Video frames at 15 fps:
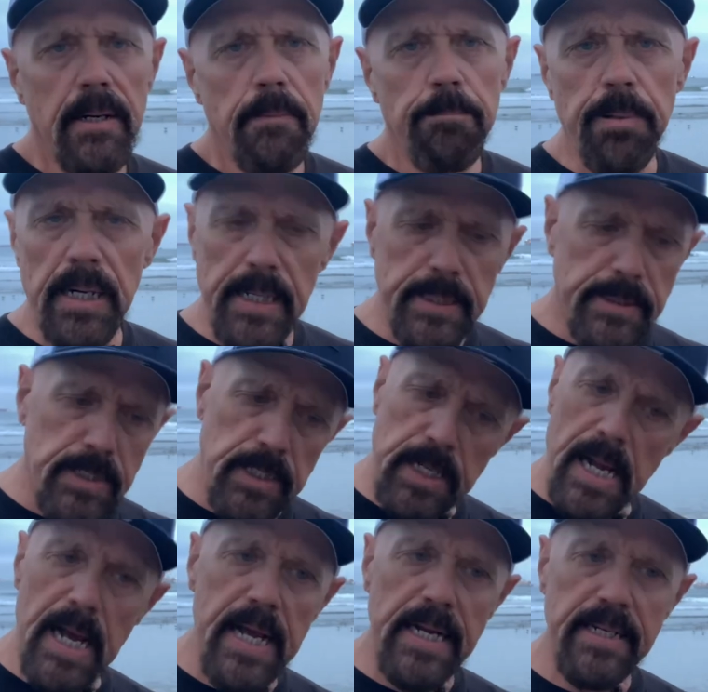But
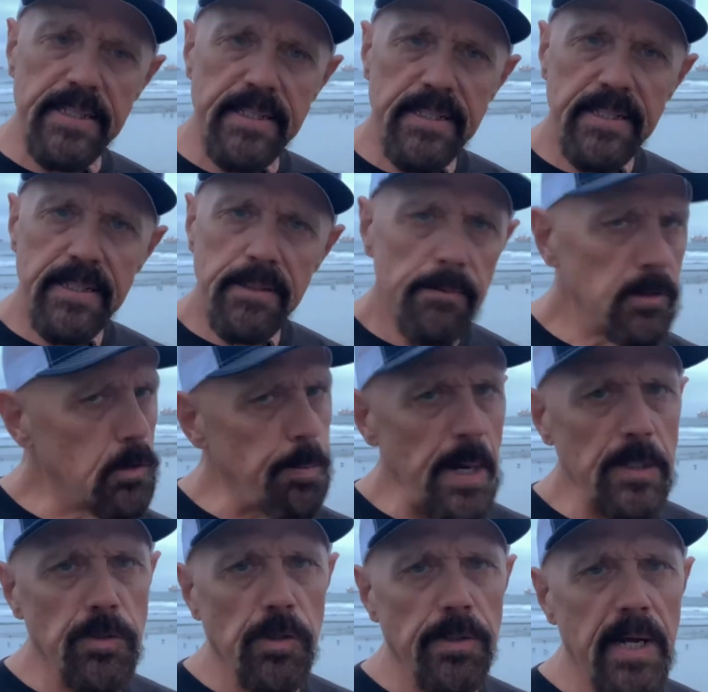tonight,
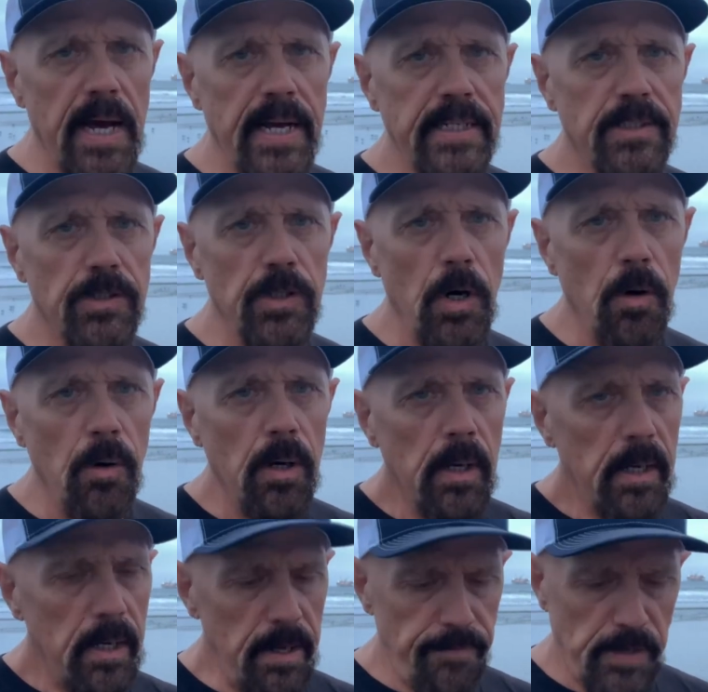special night. So
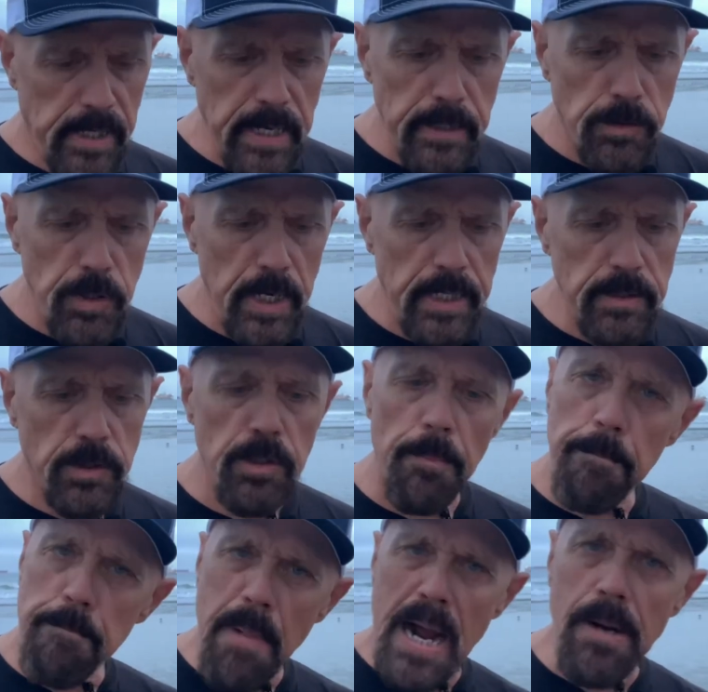if you get a chance, you
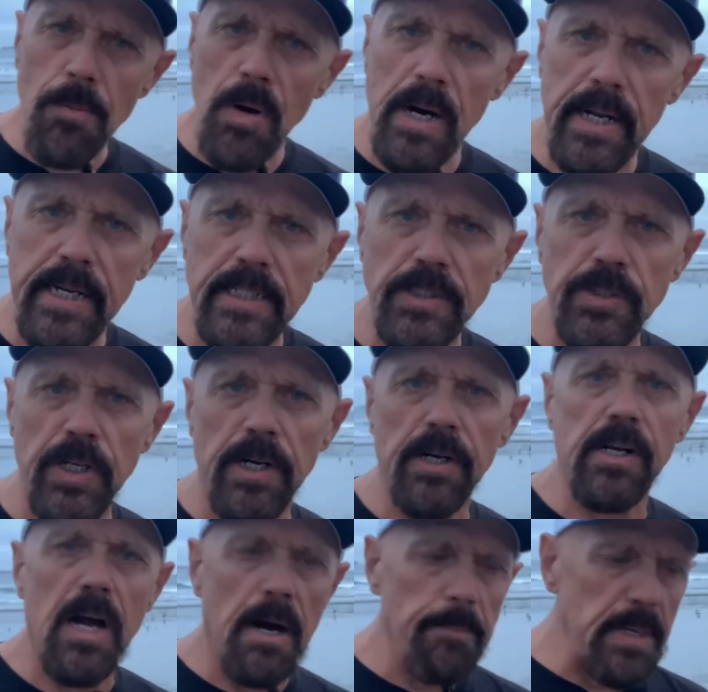might want to consider
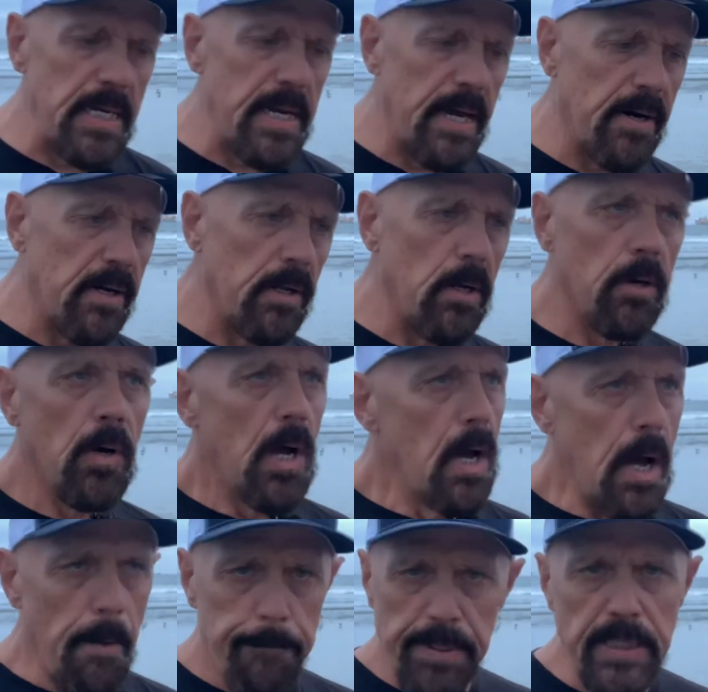coming down to
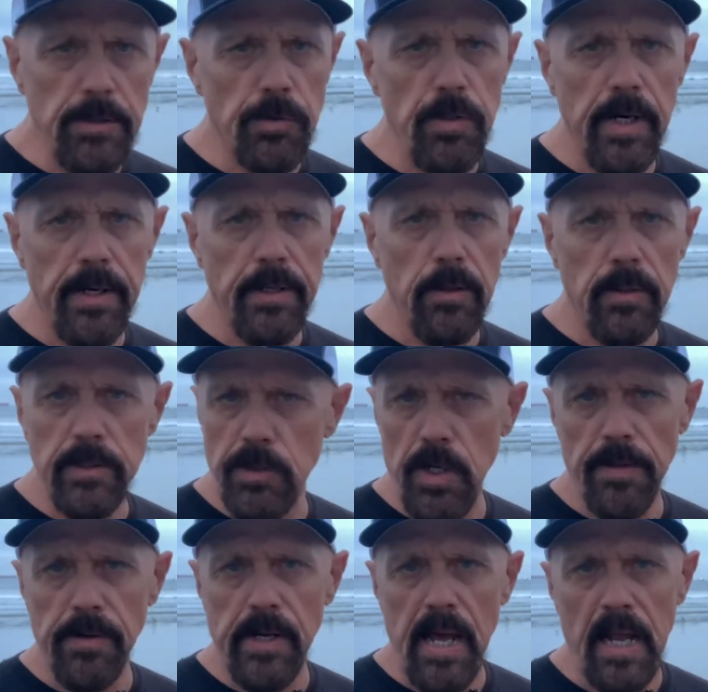a beach near you in
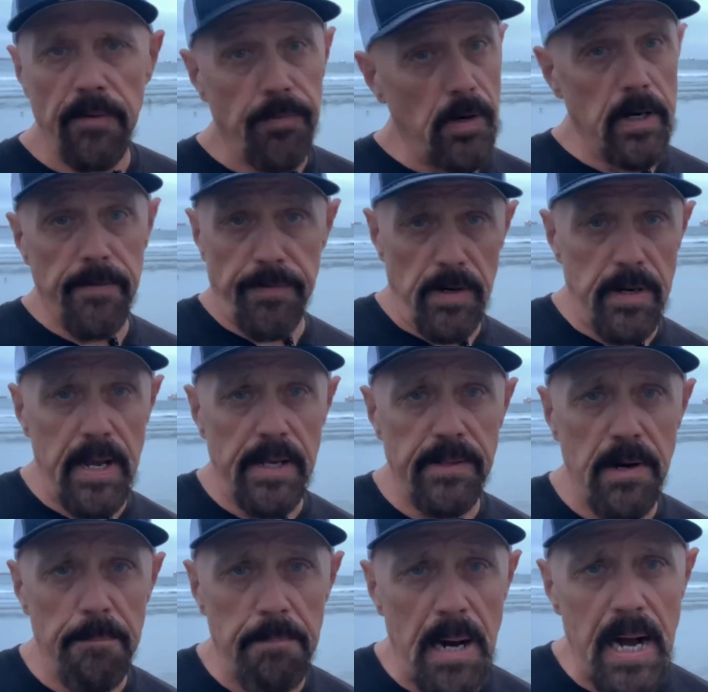Southern California. If you're down
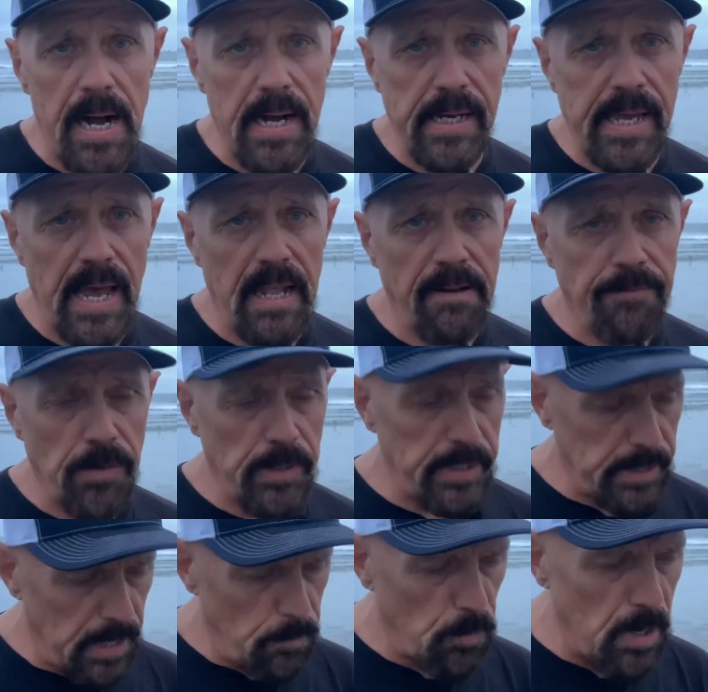there in Baja, California,
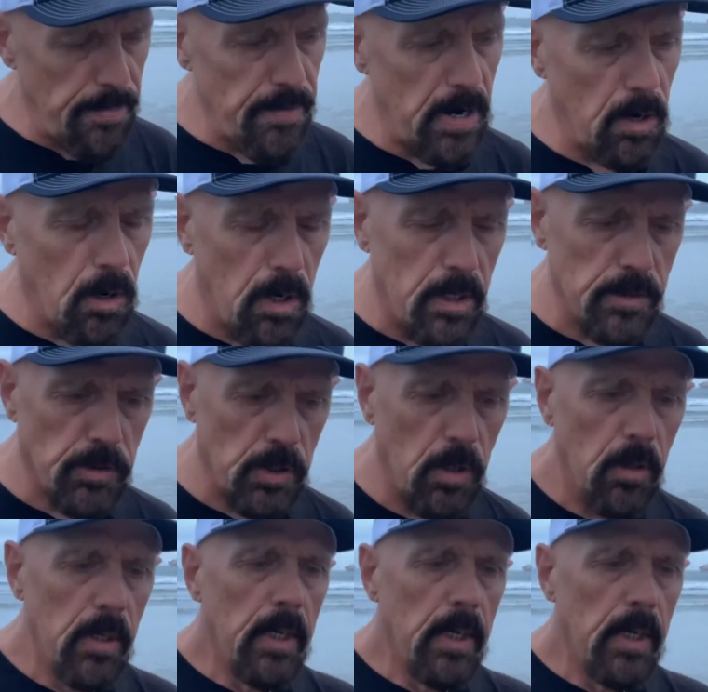they run there also.